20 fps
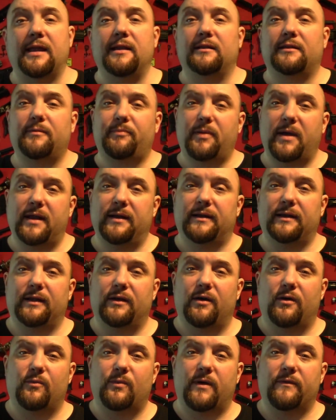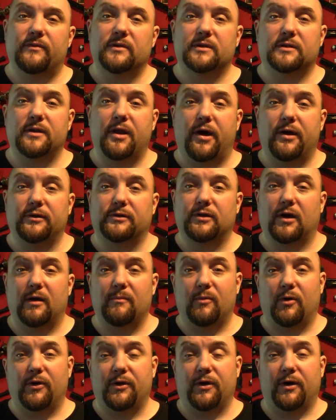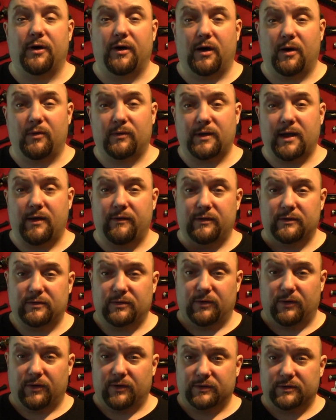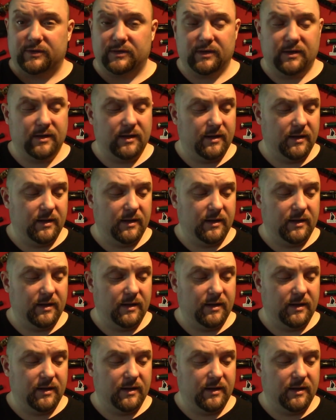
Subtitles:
then depending on whether it's night time or not, I'll carry a torch.